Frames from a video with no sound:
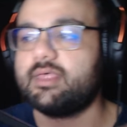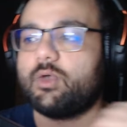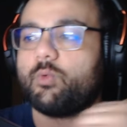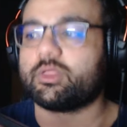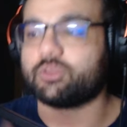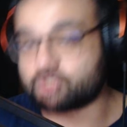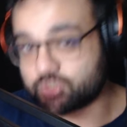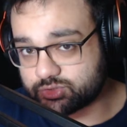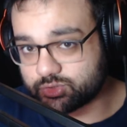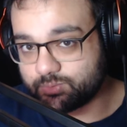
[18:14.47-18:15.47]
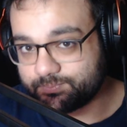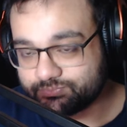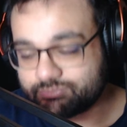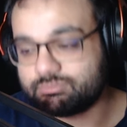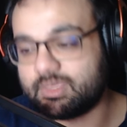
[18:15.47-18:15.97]
What you should do
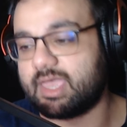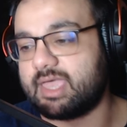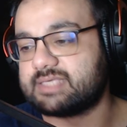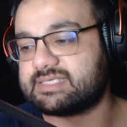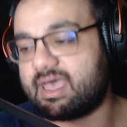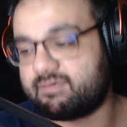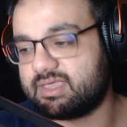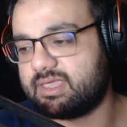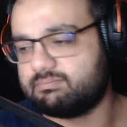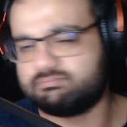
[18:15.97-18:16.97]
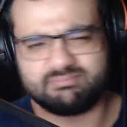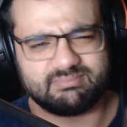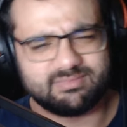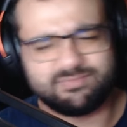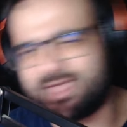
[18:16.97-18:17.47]
is have a
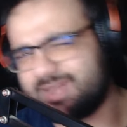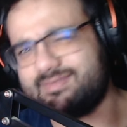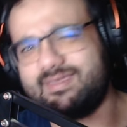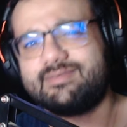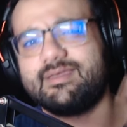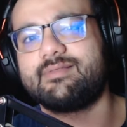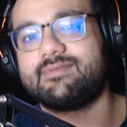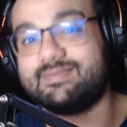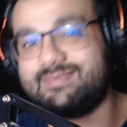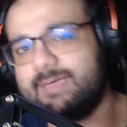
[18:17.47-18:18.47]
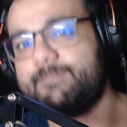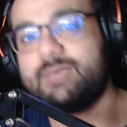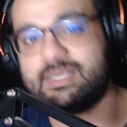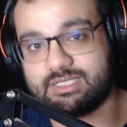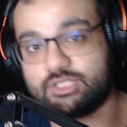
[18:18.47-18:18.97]
very detailed, deep
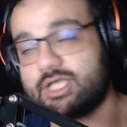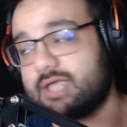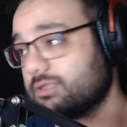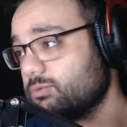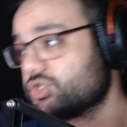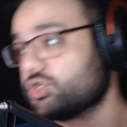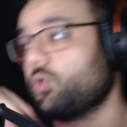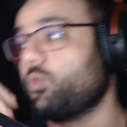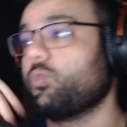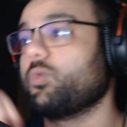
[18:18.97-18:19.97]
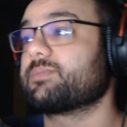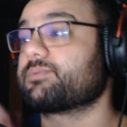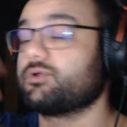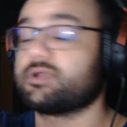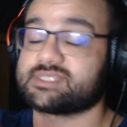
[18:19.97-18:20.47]
PC check that will show what
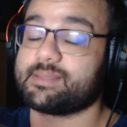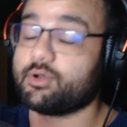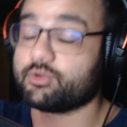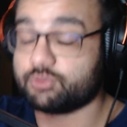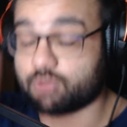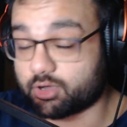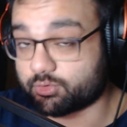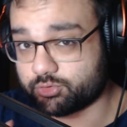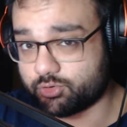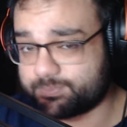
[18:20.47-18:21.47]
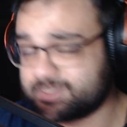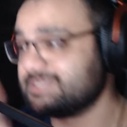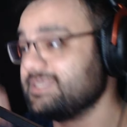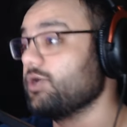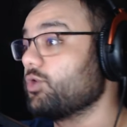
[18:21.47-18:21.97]
progress are on your, are on your
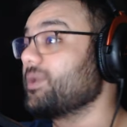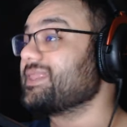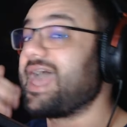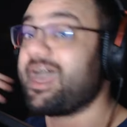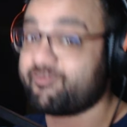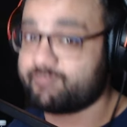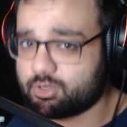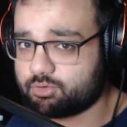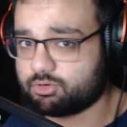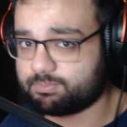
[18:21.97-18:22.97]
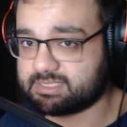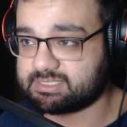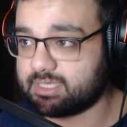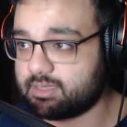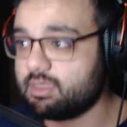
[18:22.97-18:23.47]
PC or what have been on your
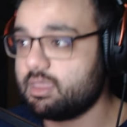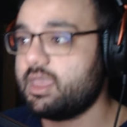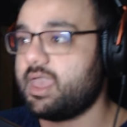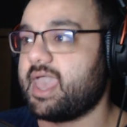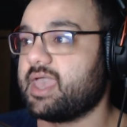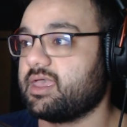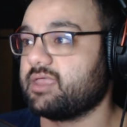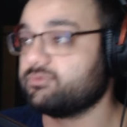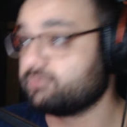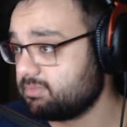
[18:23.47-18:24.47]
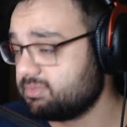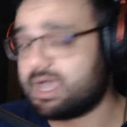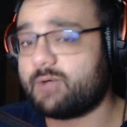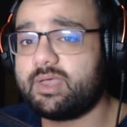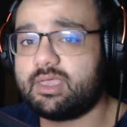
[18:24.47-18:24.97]
PC and
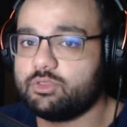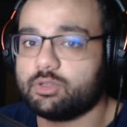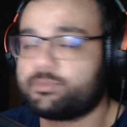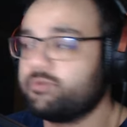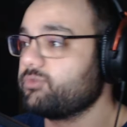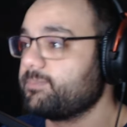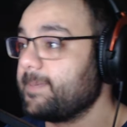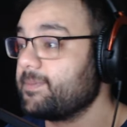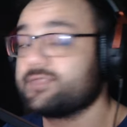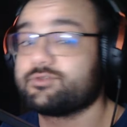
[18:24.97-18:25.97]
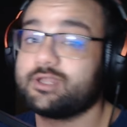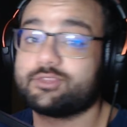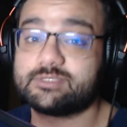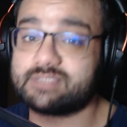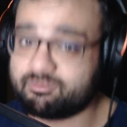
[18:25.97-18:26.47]
that way, you'll prove to people that you're not
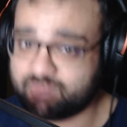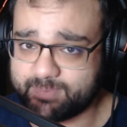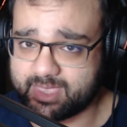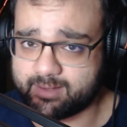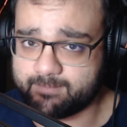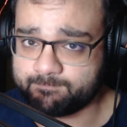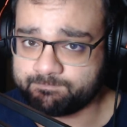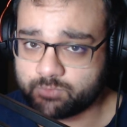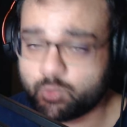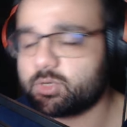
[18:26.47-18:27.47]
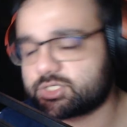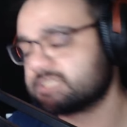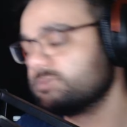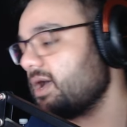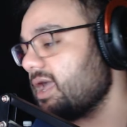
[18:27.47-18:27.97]
using a VPN, which
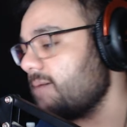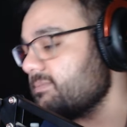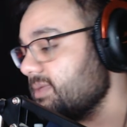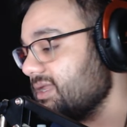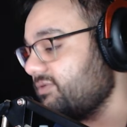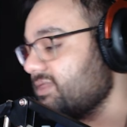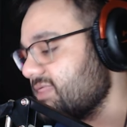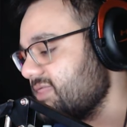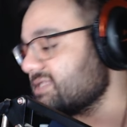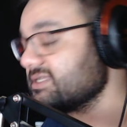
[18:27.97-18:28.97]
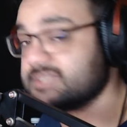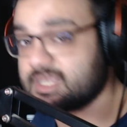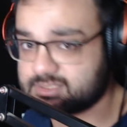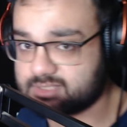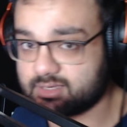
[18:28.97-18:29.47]
is why I'm believing that that's a
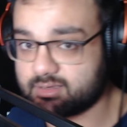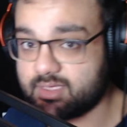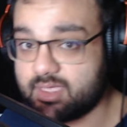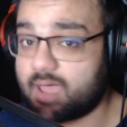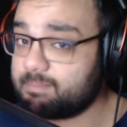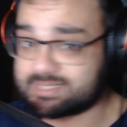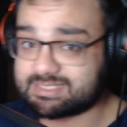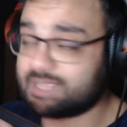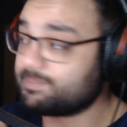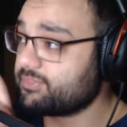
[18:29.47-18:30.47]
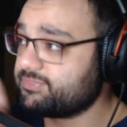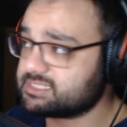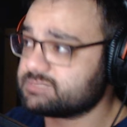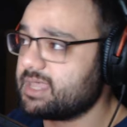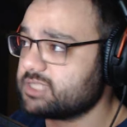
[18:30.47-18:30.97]
sus thing. I'm not saying about
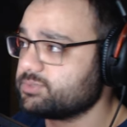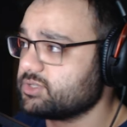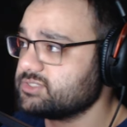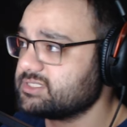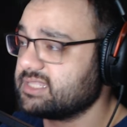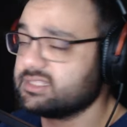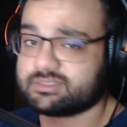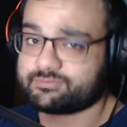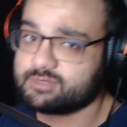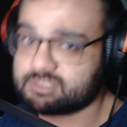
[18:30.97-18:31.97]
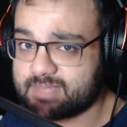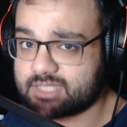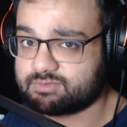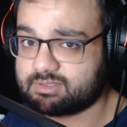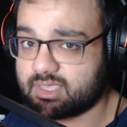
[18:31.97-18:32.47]
this match because you said it's the first match
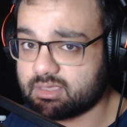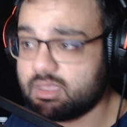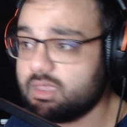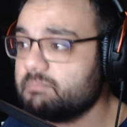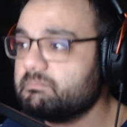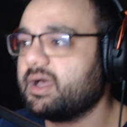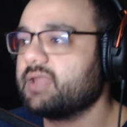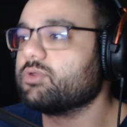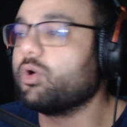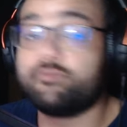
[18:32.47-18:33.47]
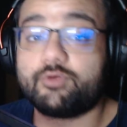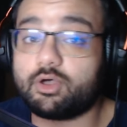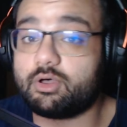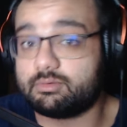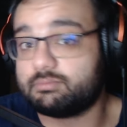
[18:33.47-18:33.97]
of the day, but
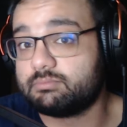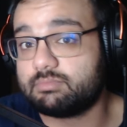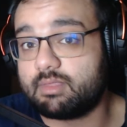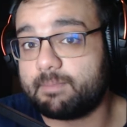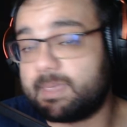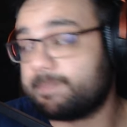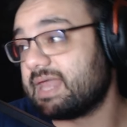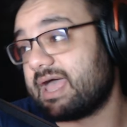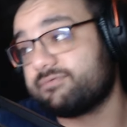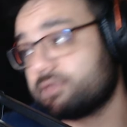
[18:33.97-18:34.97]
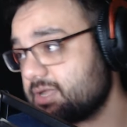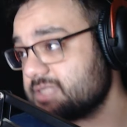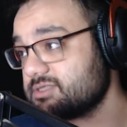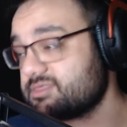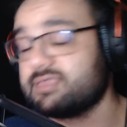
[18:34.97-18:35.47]
overall, people have the rights
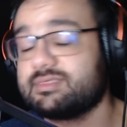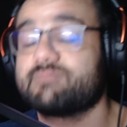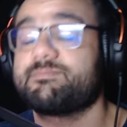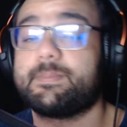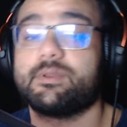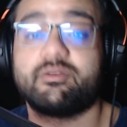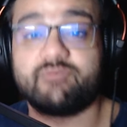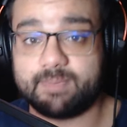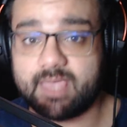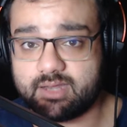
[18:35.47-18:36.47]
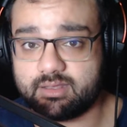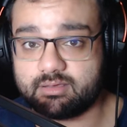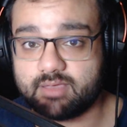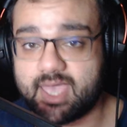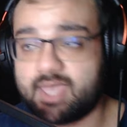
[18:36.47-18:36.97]
to think that people are VPNing,
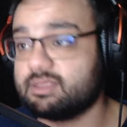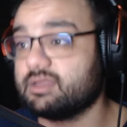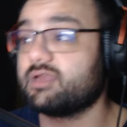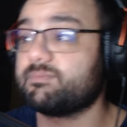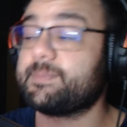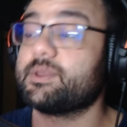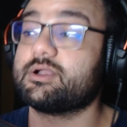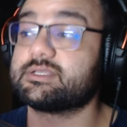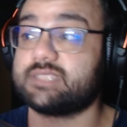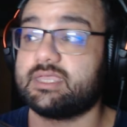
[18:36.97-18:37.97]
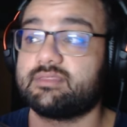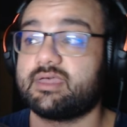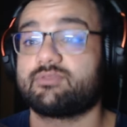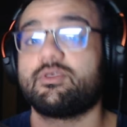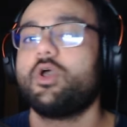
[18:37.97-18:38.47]
and a lot of people are saying
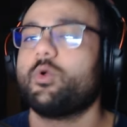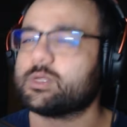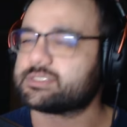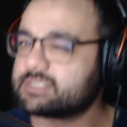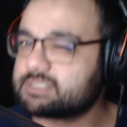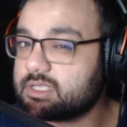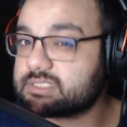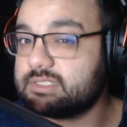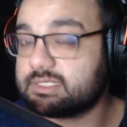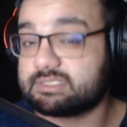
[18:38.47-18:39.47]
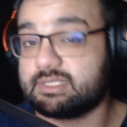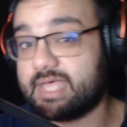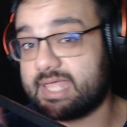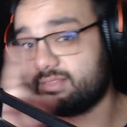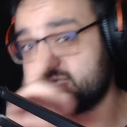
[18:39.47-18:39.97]
that what's the sauce, Nixstah?
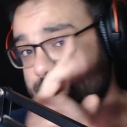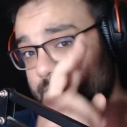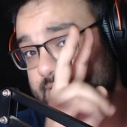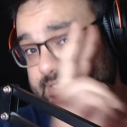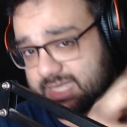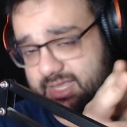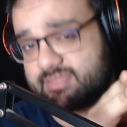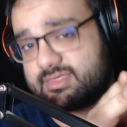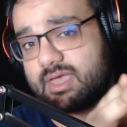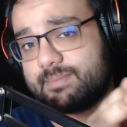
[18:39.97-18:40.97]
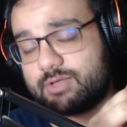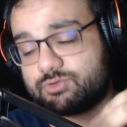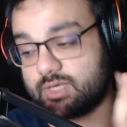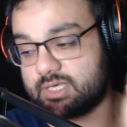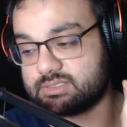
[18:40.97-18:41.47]
And this is where the second thing about
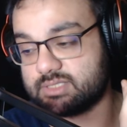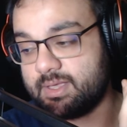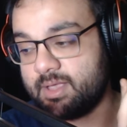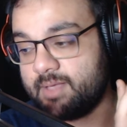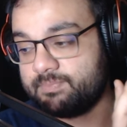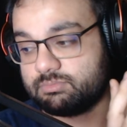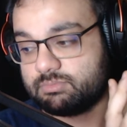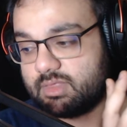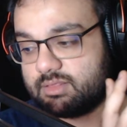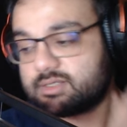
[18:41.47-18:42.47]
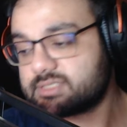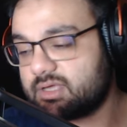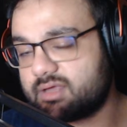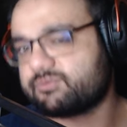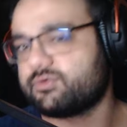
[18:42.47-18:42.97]
you is. There's a
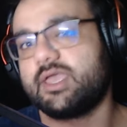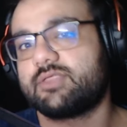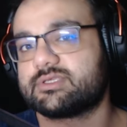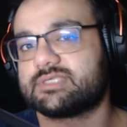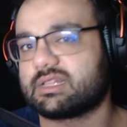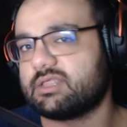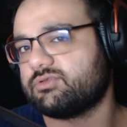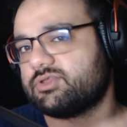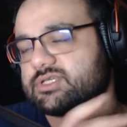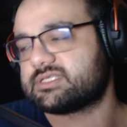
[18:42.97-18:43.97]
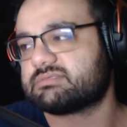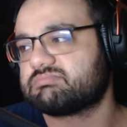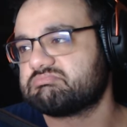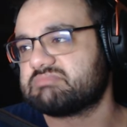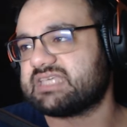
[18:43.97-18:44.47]
lot of creators that literally
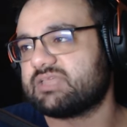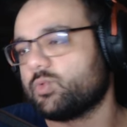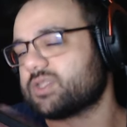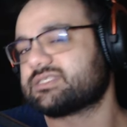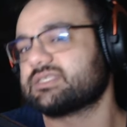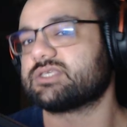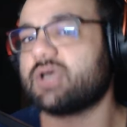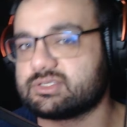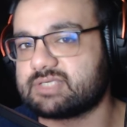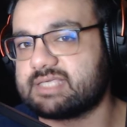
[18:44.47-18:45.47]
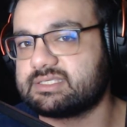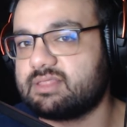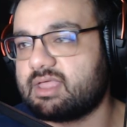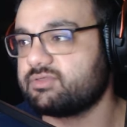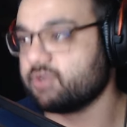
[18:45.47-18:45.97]
just said, what's the sauce? As in,
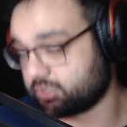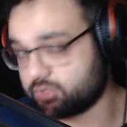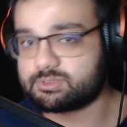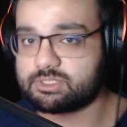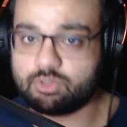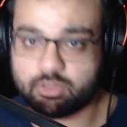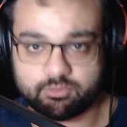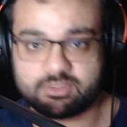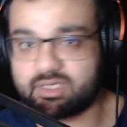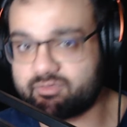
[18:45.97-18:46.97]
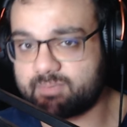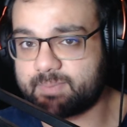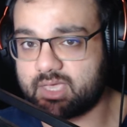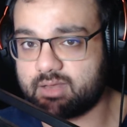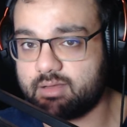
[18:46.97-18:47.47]
like, they're accusing you of using a
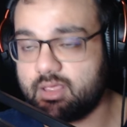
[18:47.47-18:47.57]
VPN.